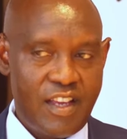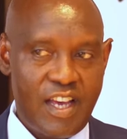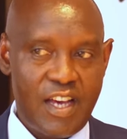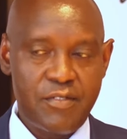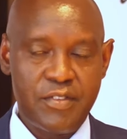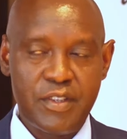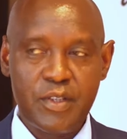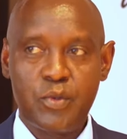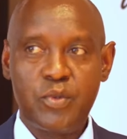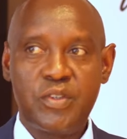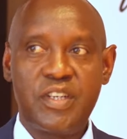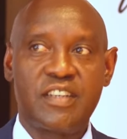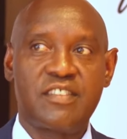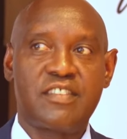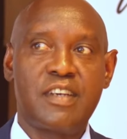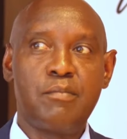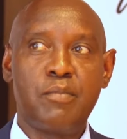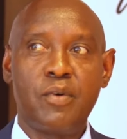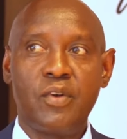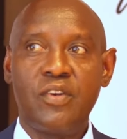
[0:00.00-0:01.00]
A very good
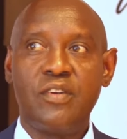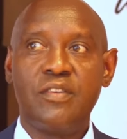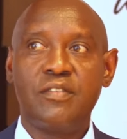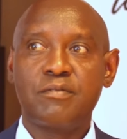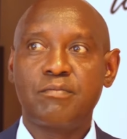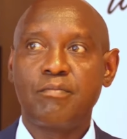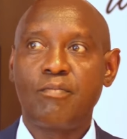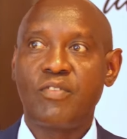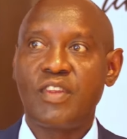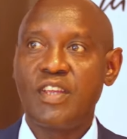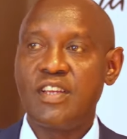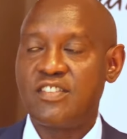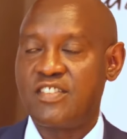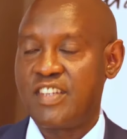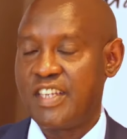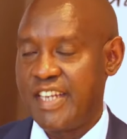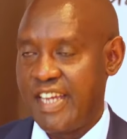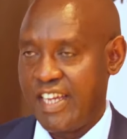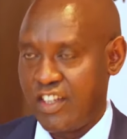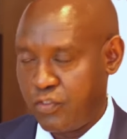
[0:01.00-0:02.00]
example is
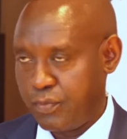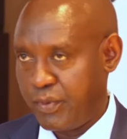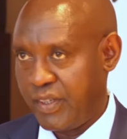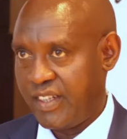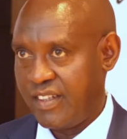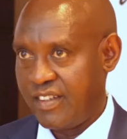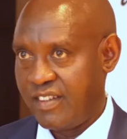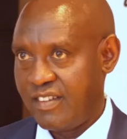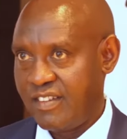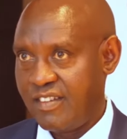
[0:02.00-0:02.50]
the diaspora.